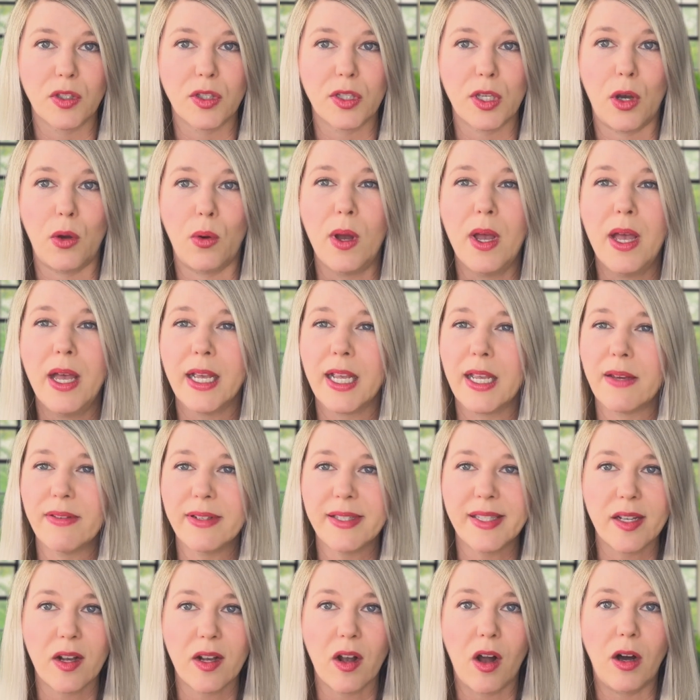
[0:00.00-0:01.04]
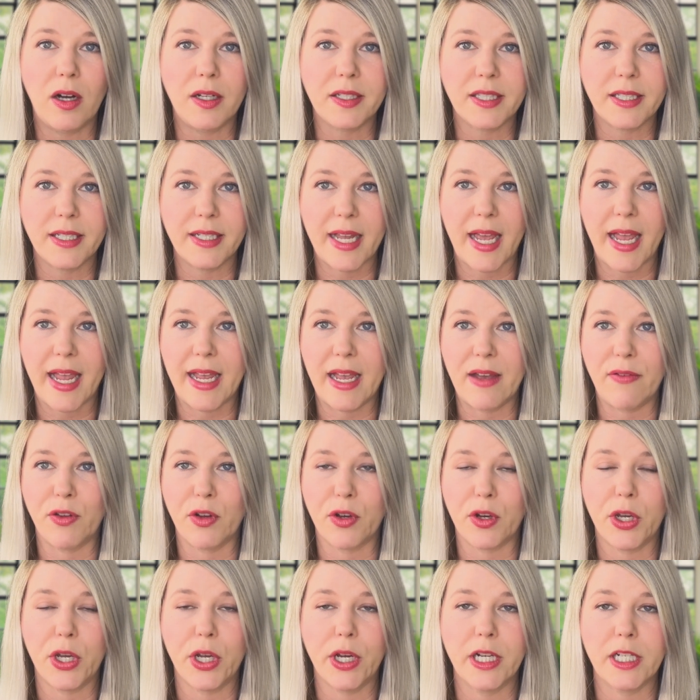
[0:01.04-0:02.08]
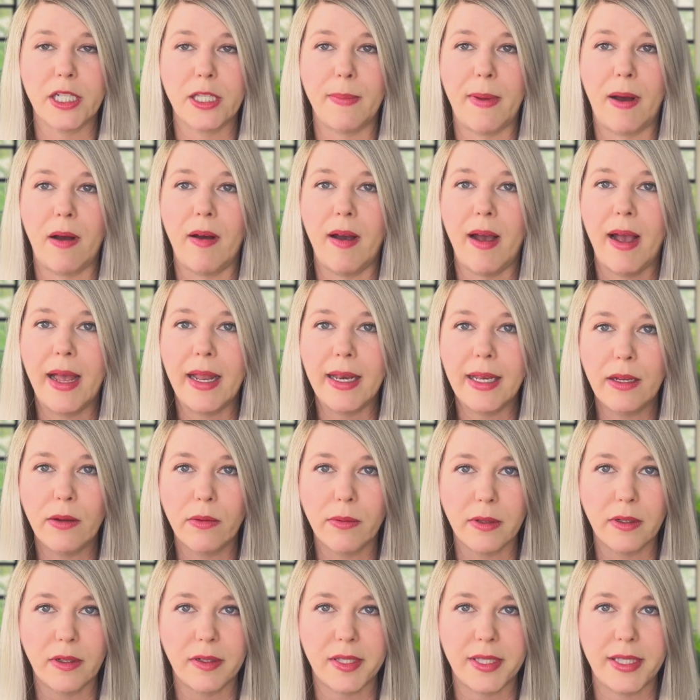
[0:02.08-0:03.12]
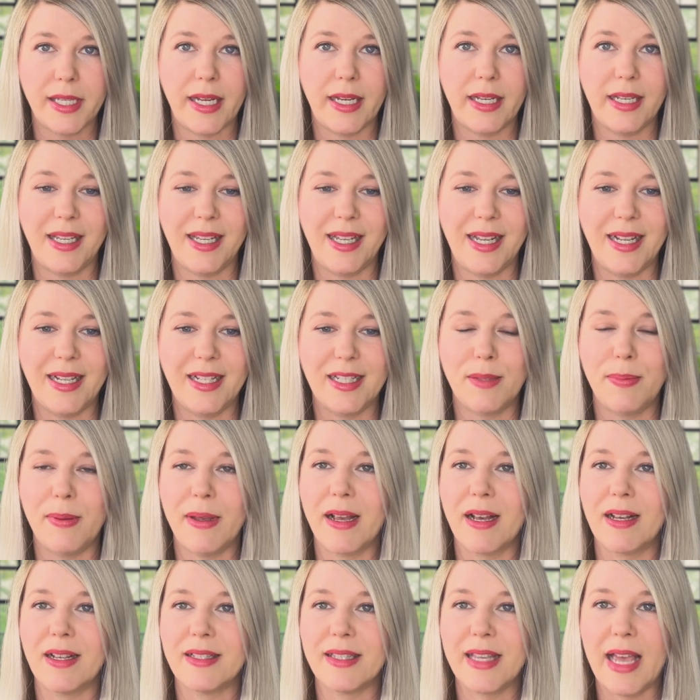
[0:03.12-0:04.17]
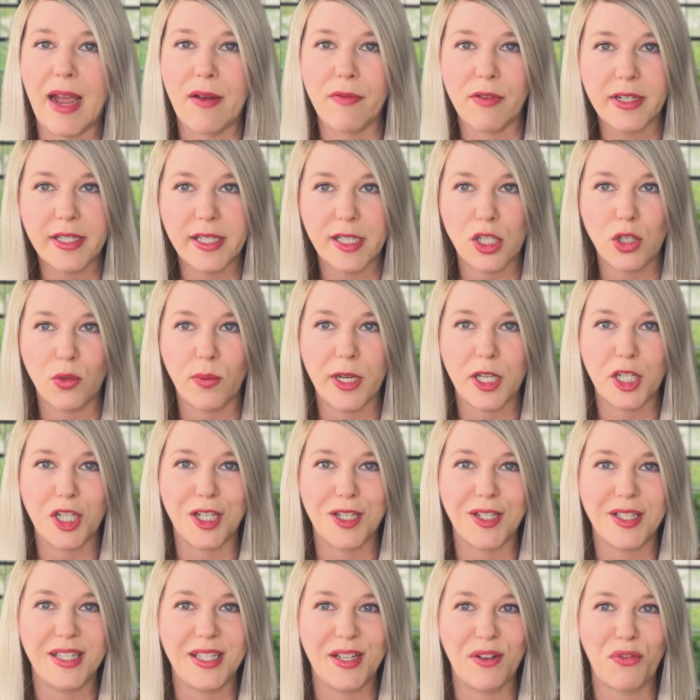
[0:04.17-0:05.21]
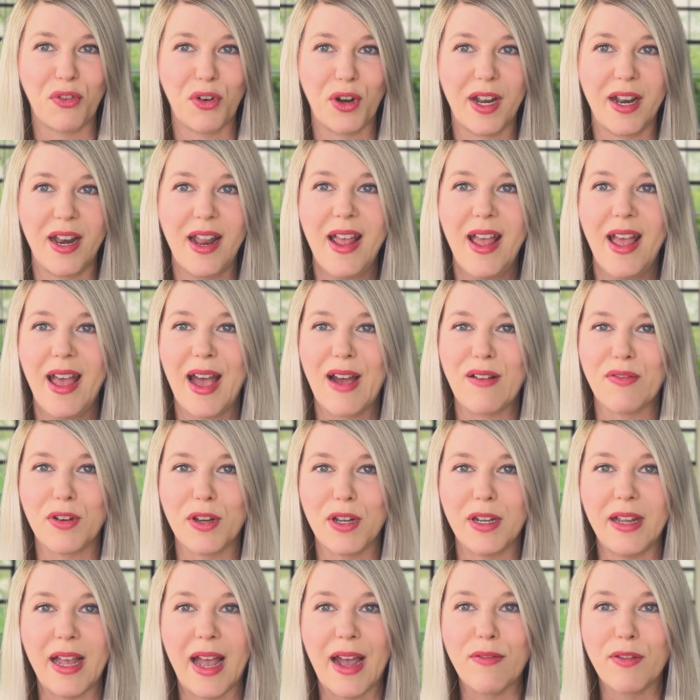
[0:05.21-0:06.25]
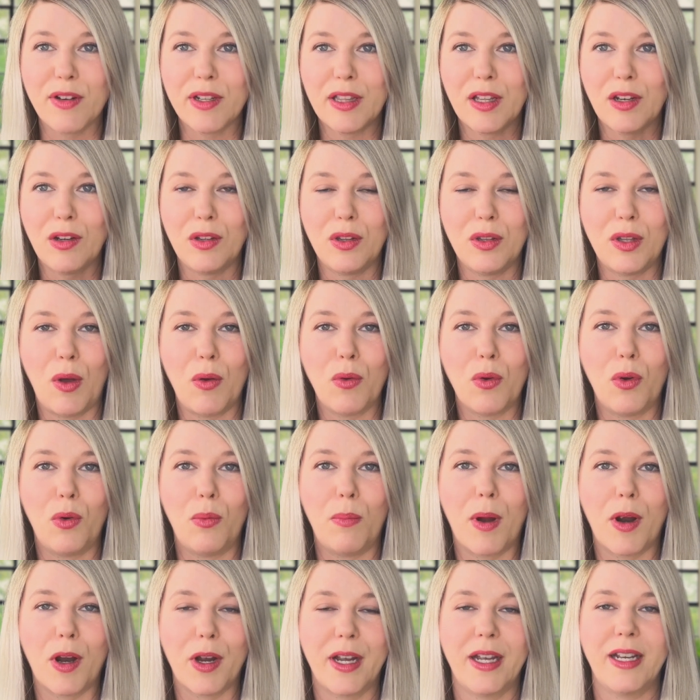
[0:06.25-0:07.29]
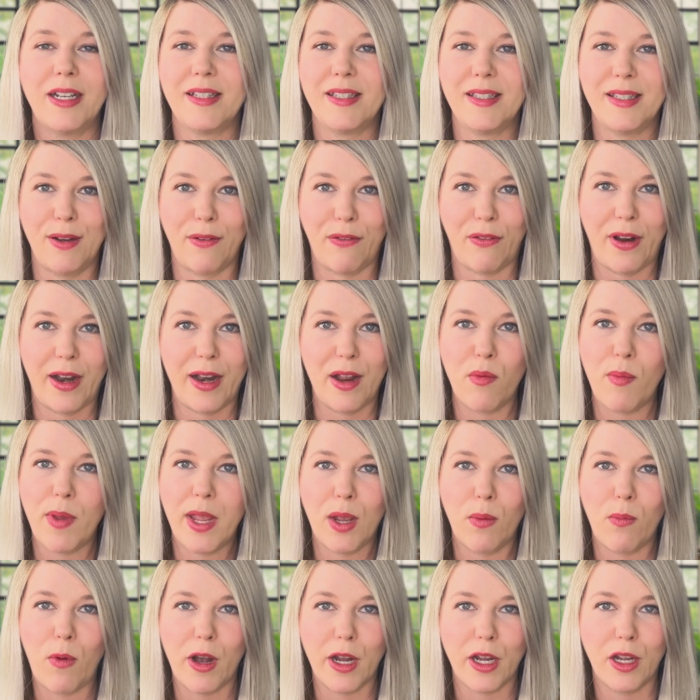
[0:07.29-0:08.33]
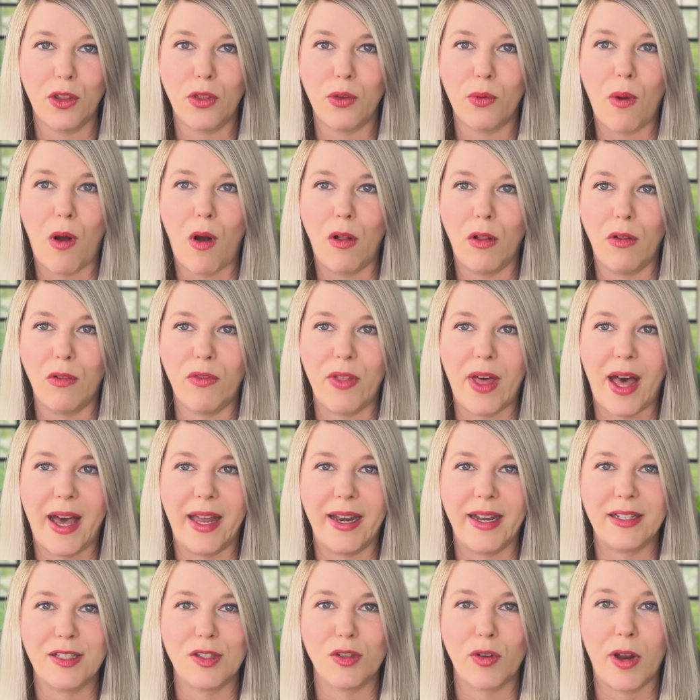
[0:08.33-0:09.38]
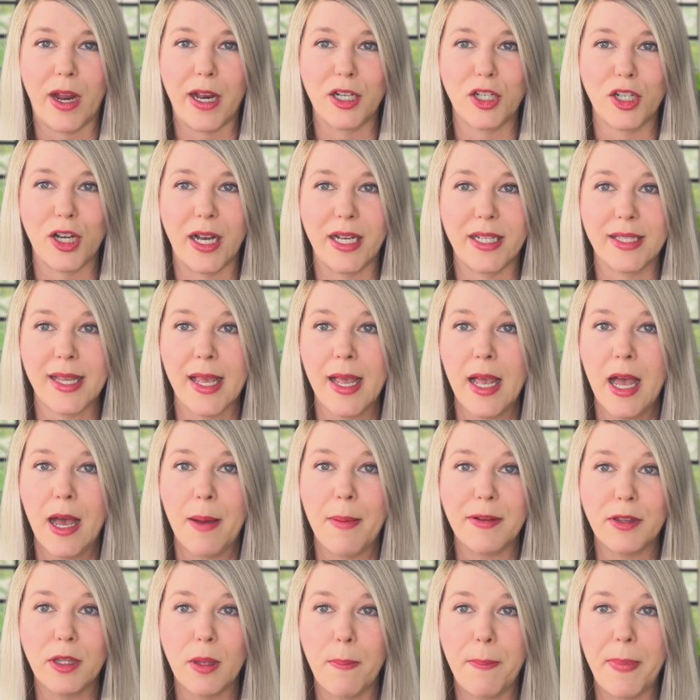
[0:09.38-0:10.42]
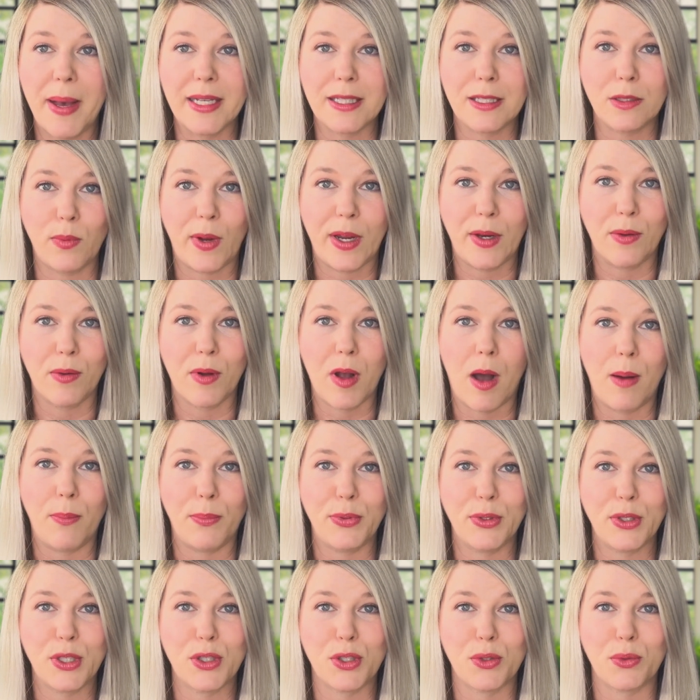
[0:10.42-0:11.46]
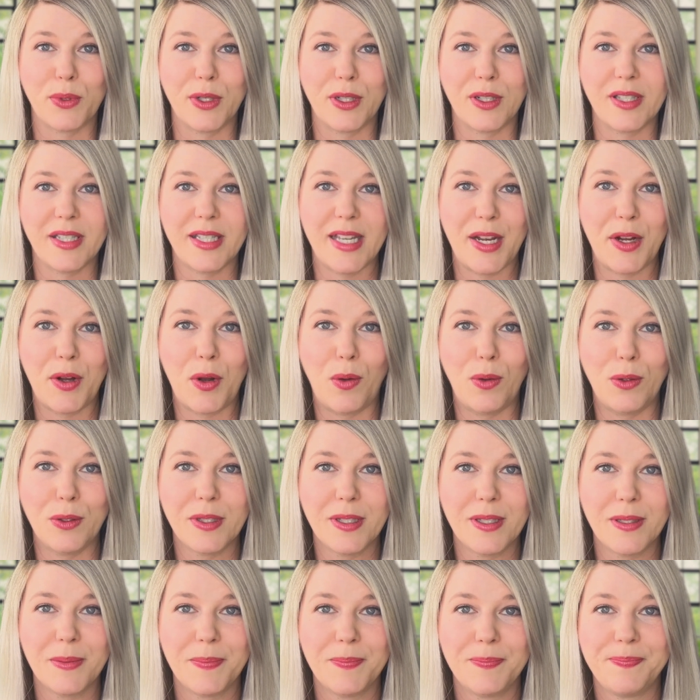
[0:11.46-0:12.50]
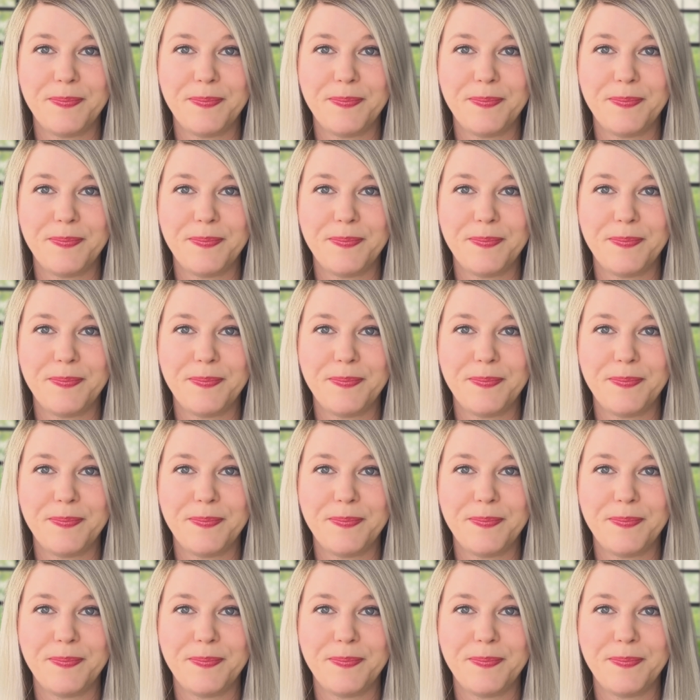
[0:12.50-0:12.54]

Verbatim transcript: So give us a call today if you're curious about any real estate needs, because every situation is different. Every little local market is different, and we can walk you through all of that and strategize about the best way to accomplish your real estate goals.